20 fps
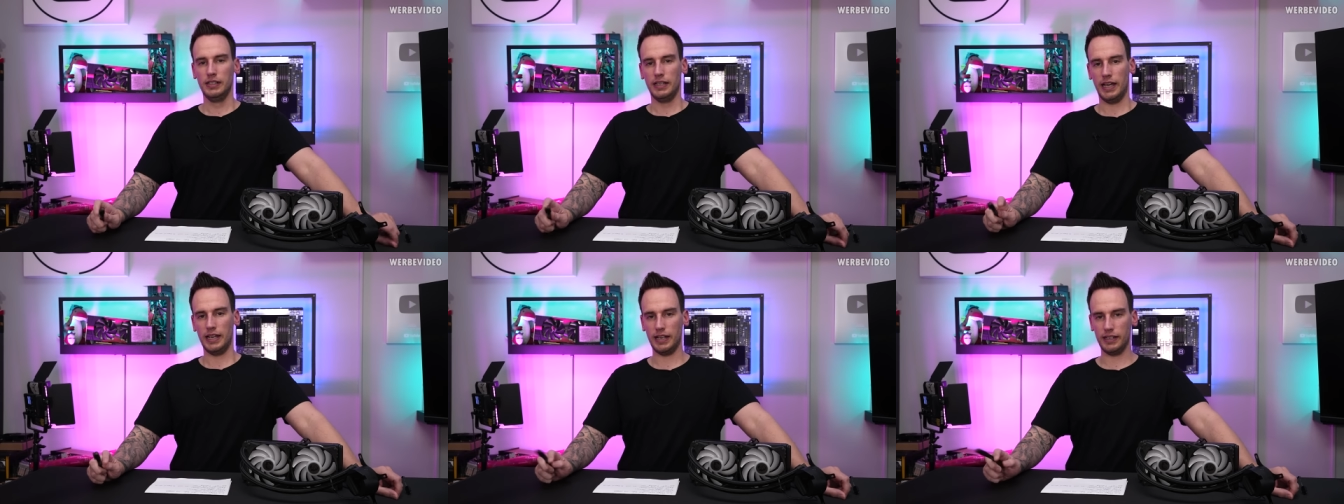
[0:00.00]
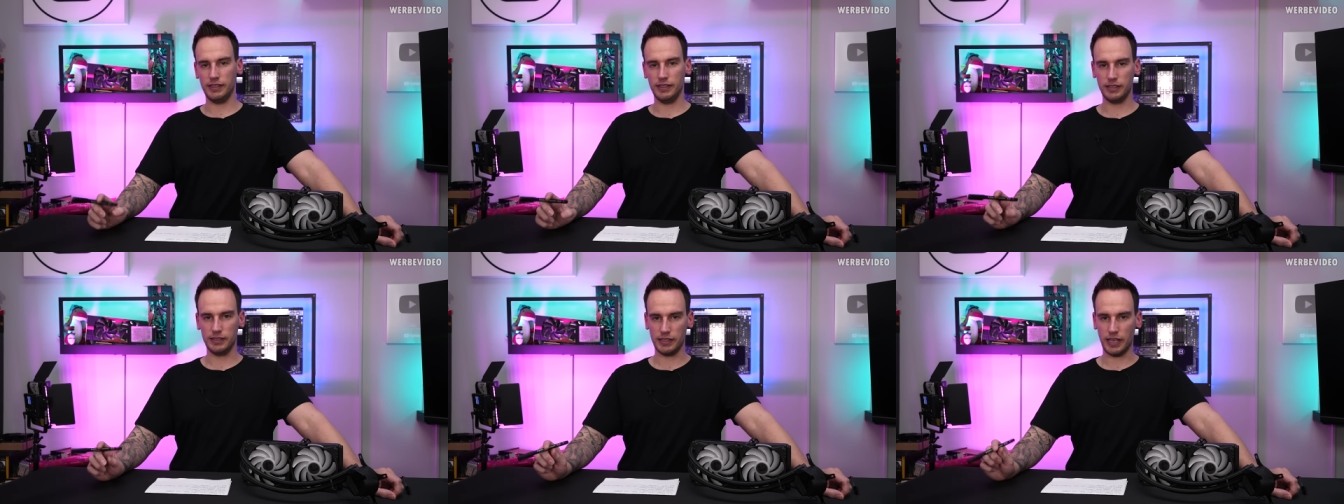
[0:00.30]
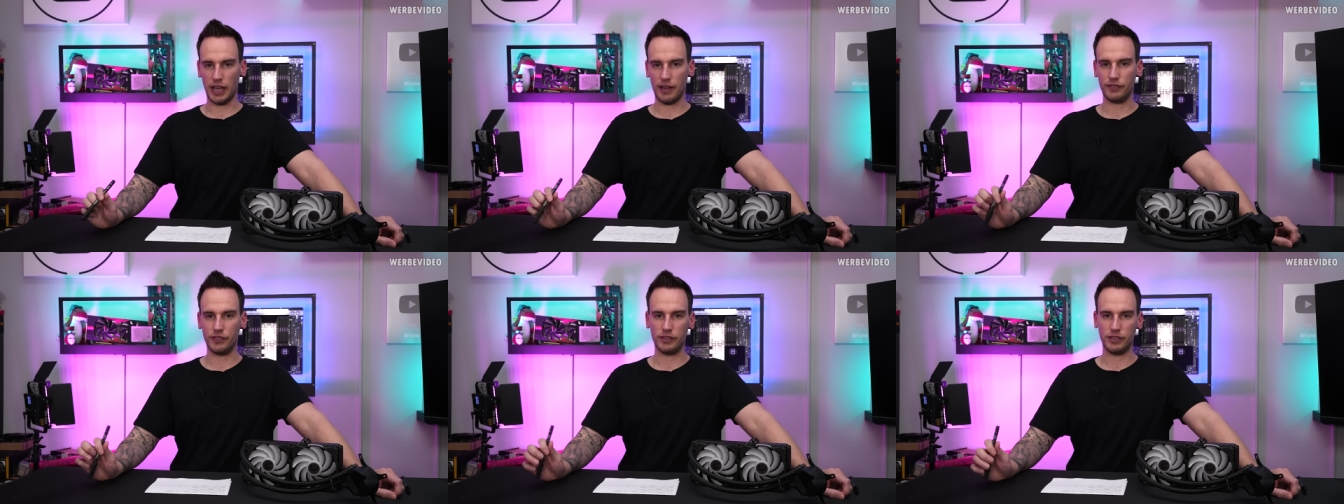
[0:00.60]
And I didn't
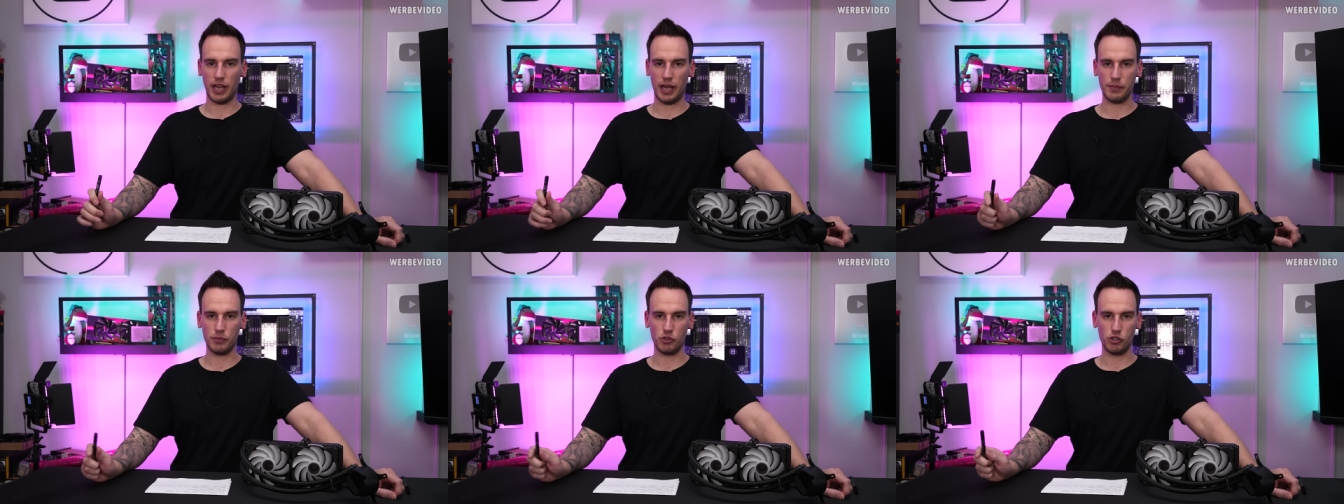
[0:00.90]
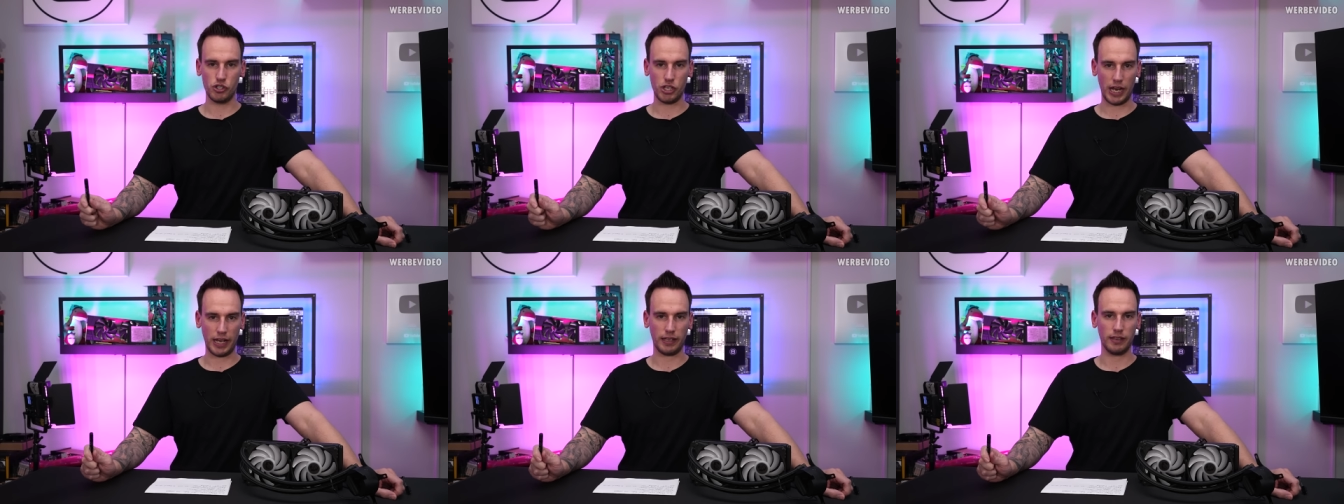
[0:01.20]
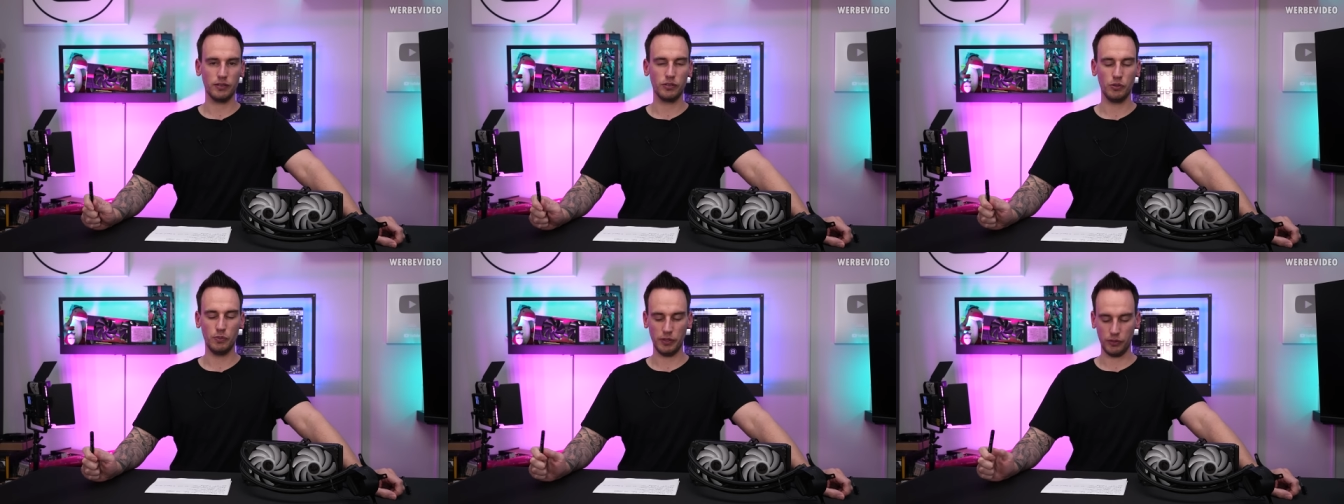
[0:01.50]
have the time to
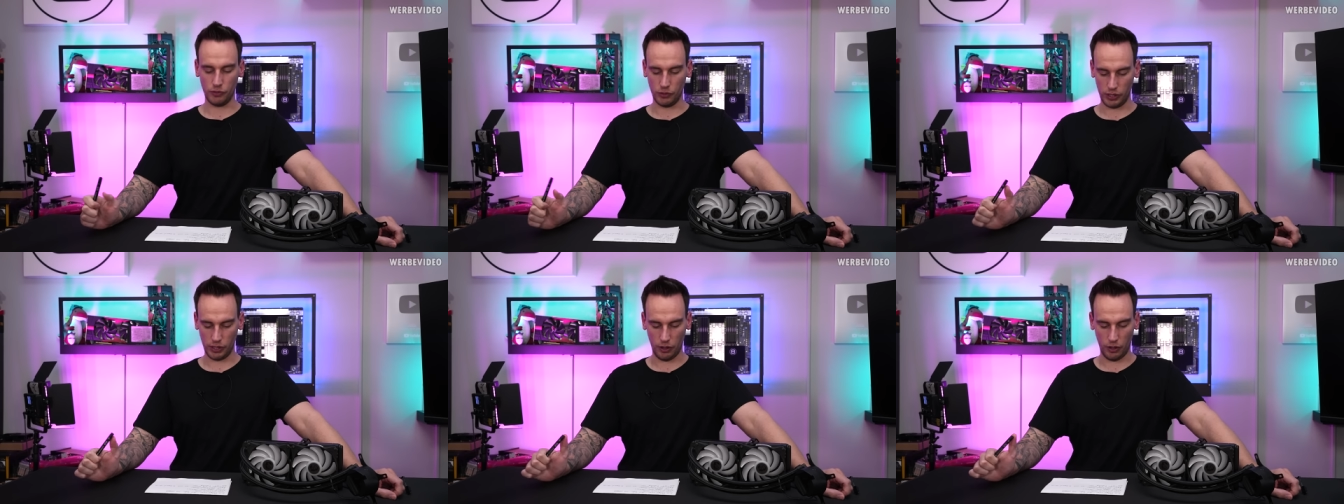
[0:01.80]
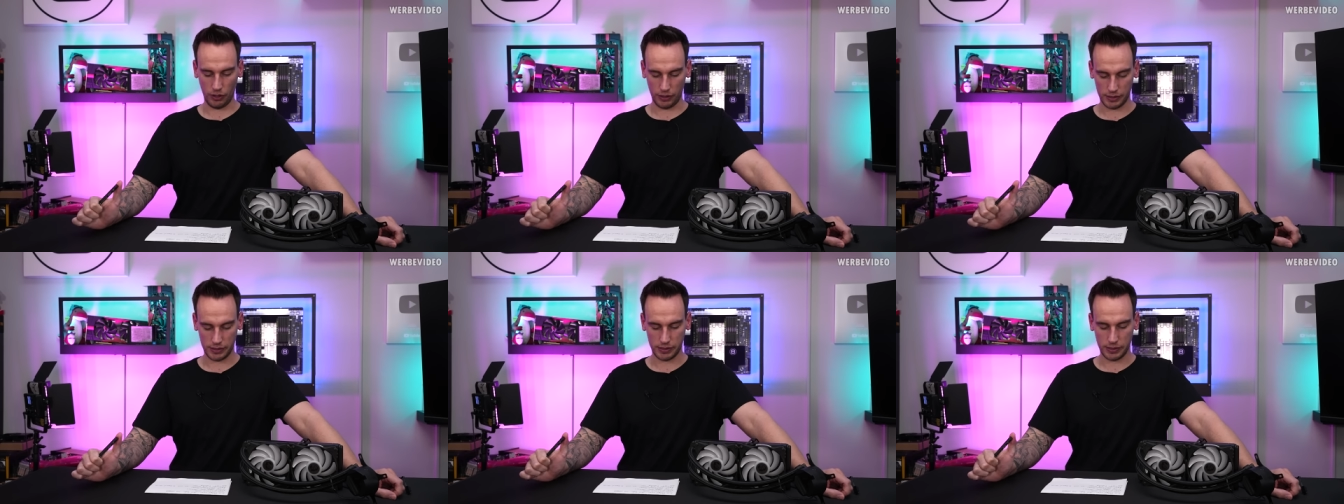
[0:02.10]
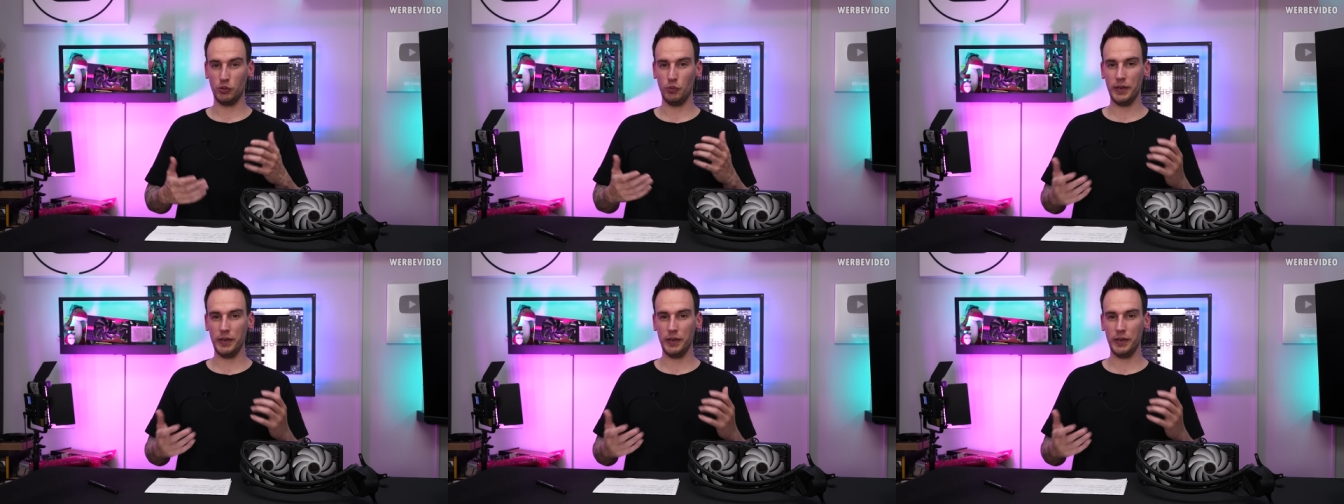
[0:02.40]
check, to be fully honest.